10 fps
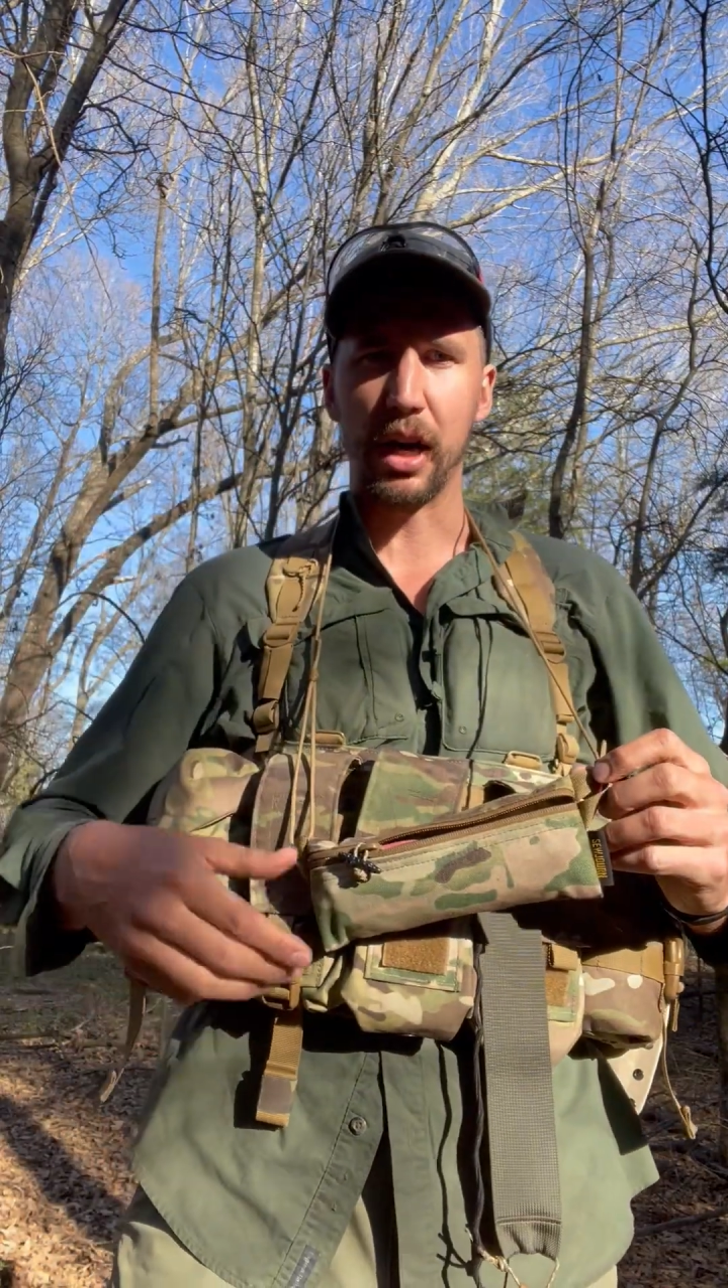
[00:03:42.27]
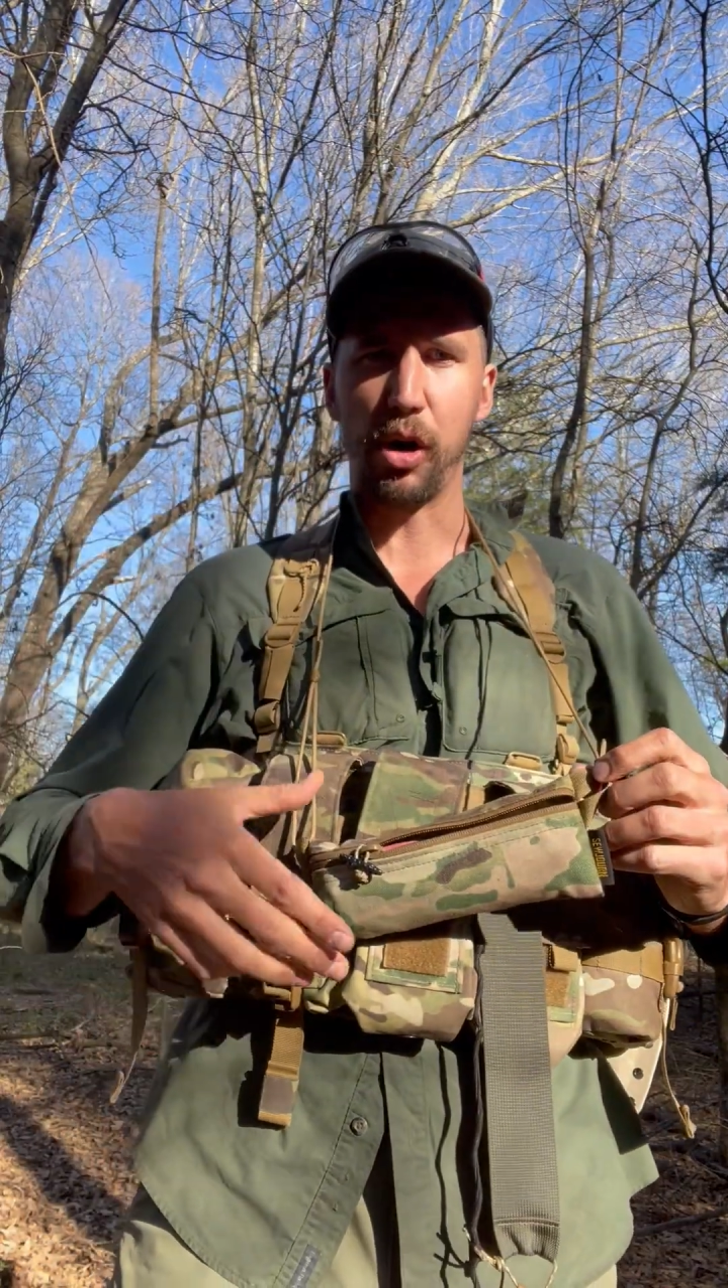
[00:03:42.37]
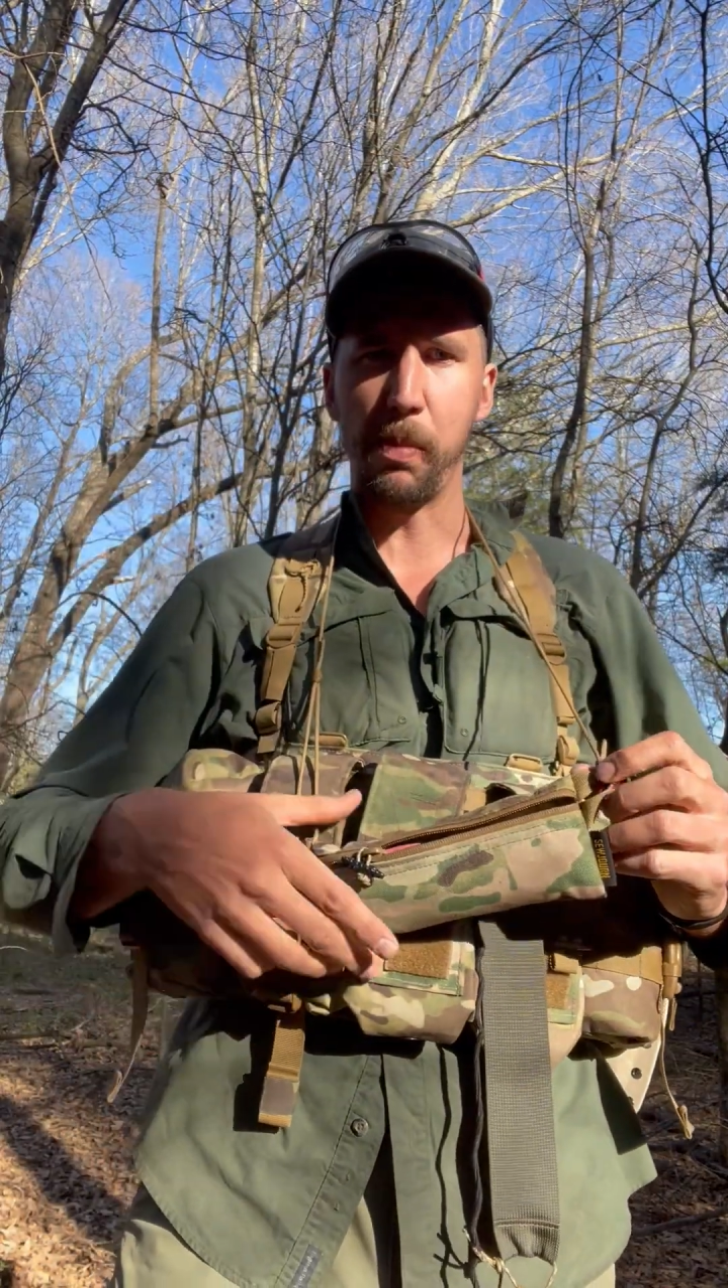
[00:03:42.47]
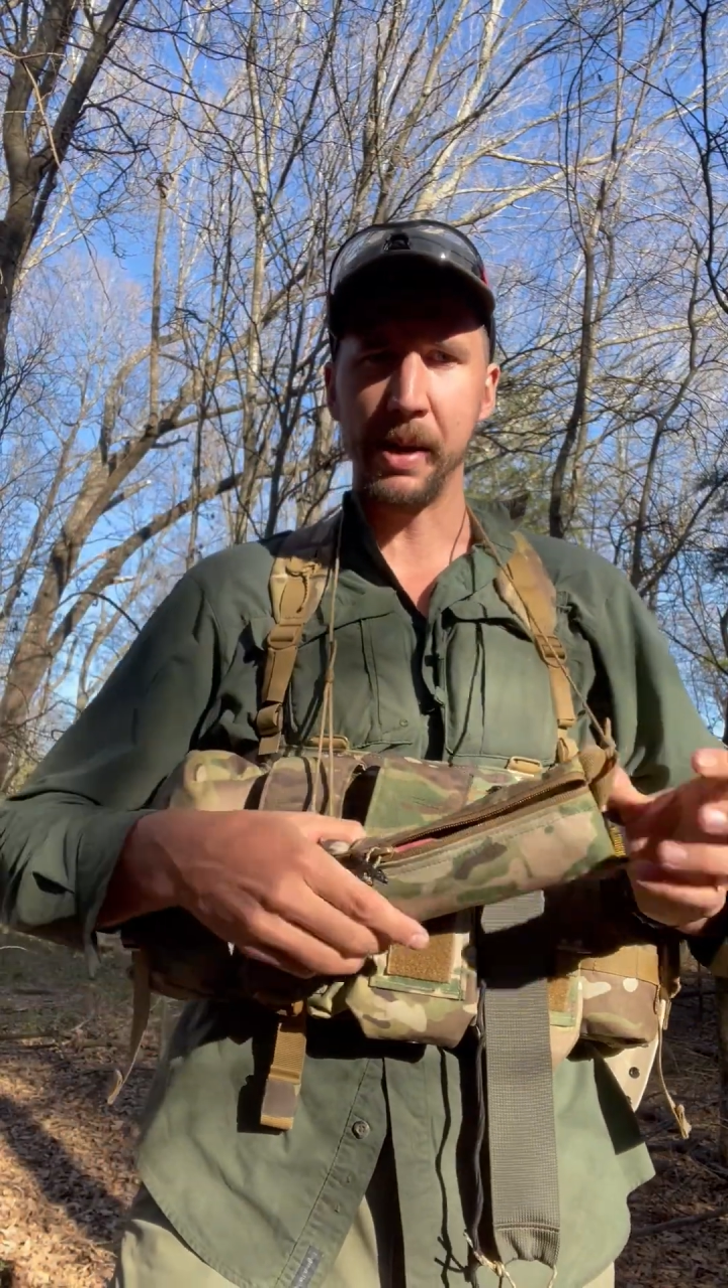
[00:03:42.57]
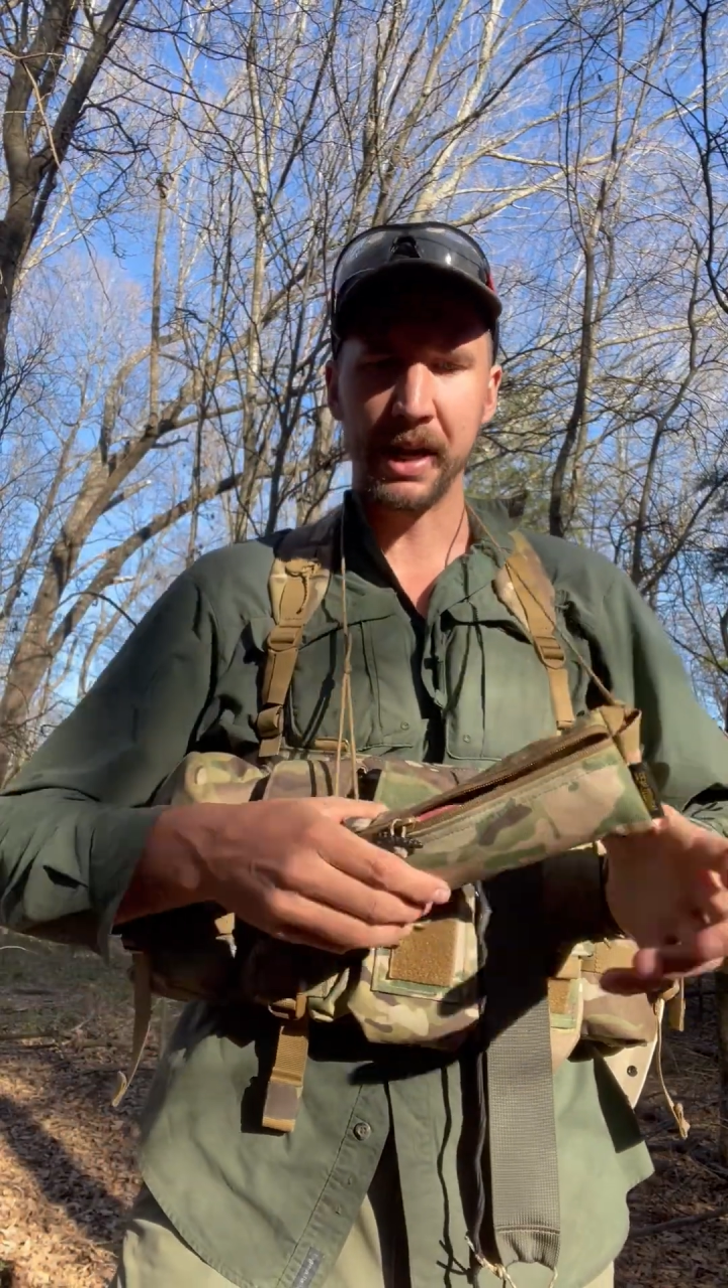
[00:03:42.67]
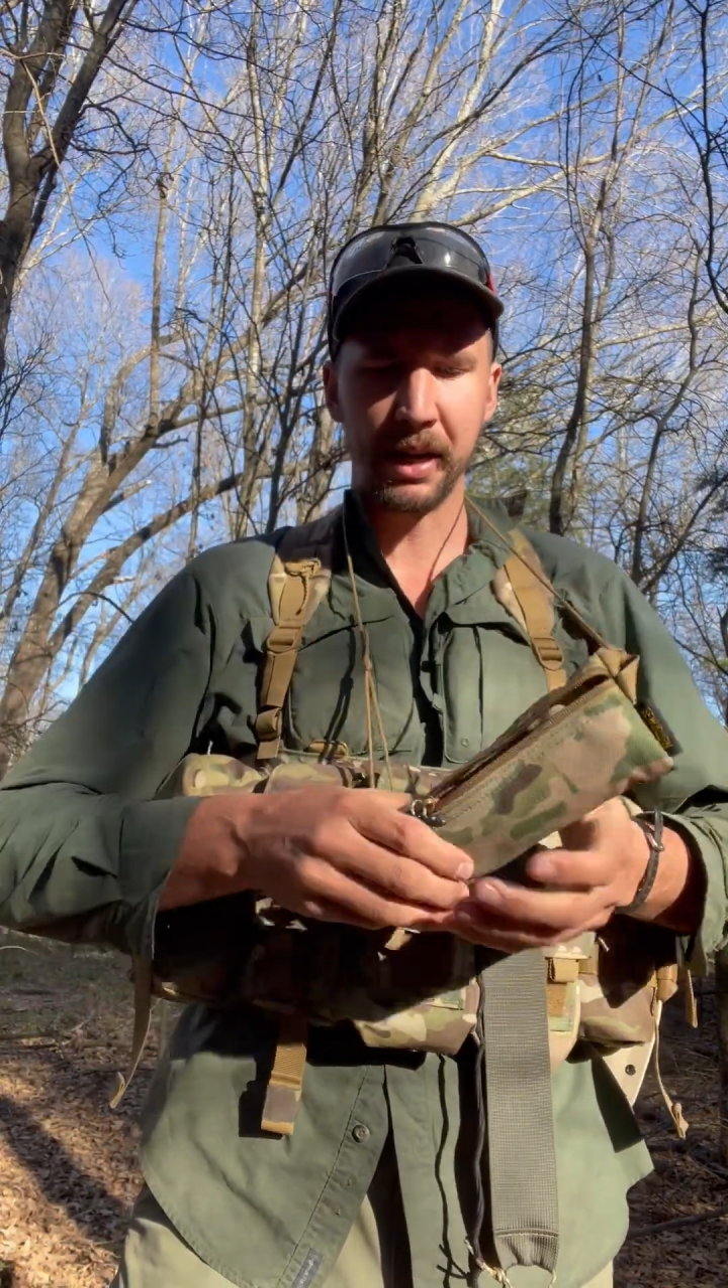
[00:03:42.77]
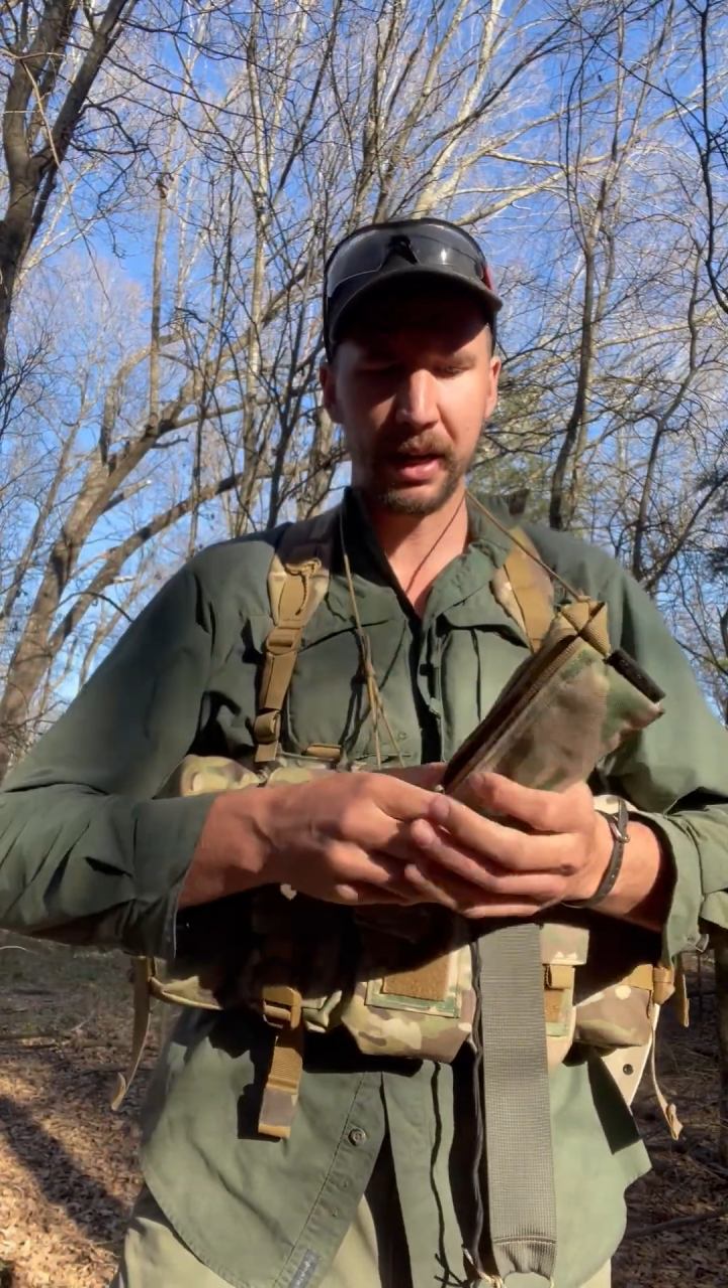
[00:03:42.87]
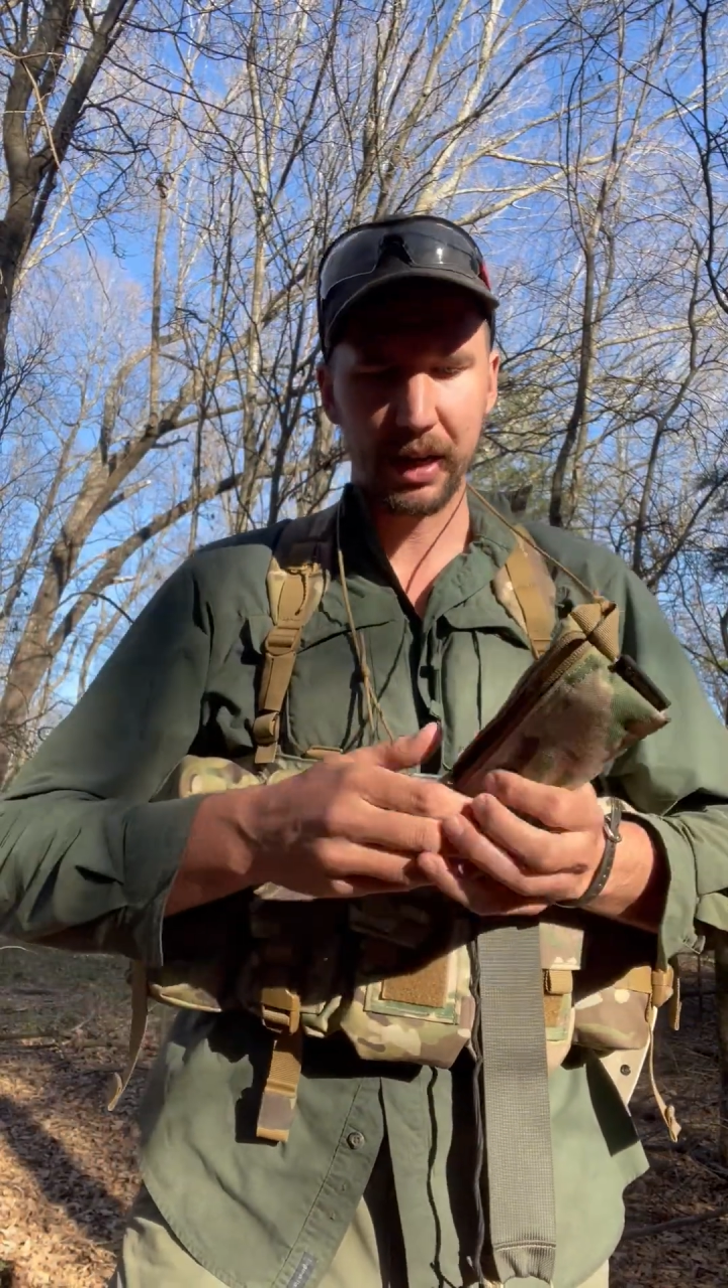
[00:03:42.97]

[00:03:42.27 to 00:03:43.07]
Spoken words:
open